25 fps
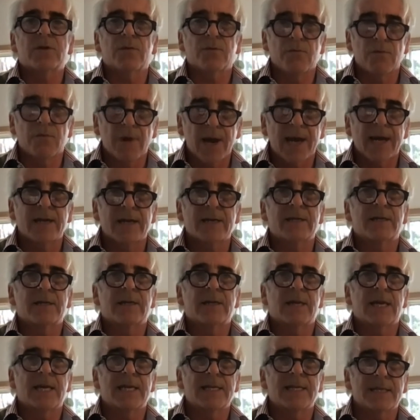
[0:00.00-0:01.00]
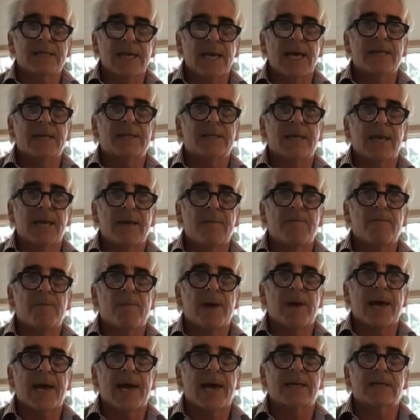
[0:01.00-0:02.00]
direct, intense
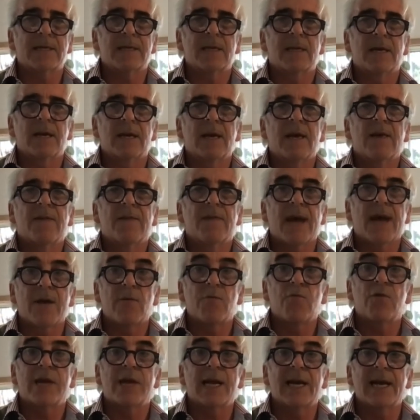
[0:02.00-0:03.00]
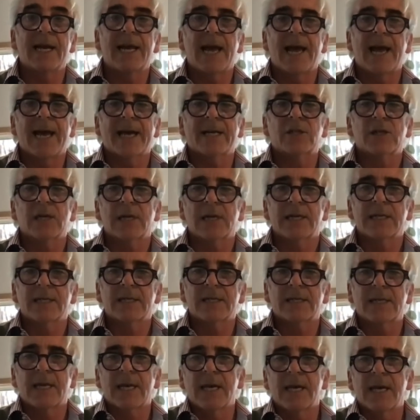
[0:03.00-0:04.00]
impact. They really actually
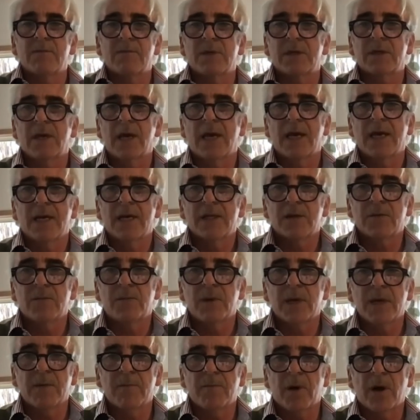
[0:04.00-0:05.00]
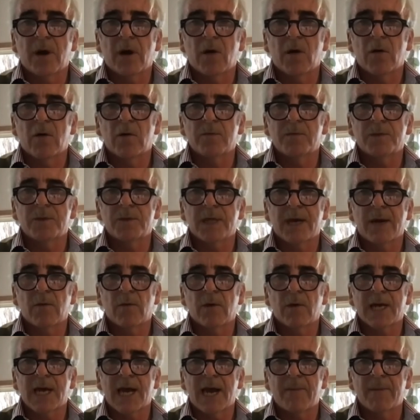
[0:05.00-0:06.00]
seemed to be poems that
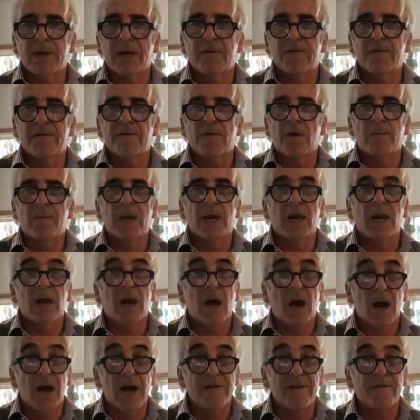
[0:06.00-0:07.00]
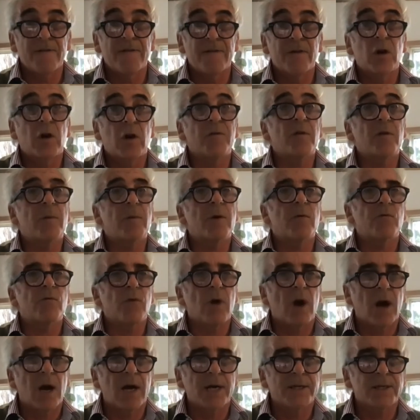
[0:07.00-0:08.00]
were coming from a life, not from a
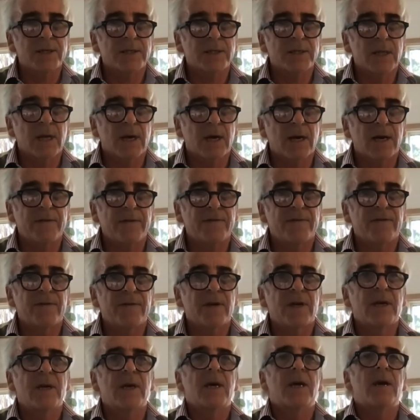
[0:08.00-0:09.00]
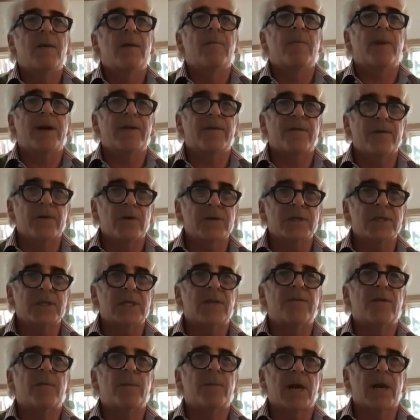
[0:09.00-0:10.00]
writer's life, but firstly
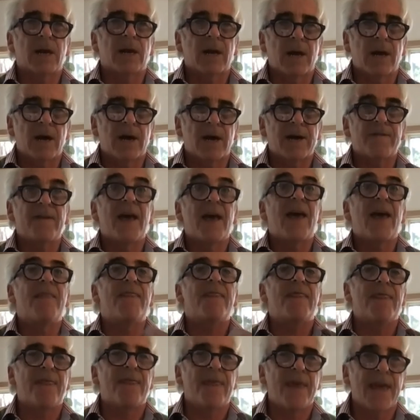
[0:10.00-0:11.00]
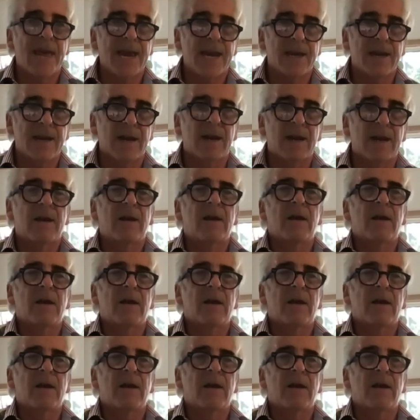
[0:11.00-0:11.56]
from a life and then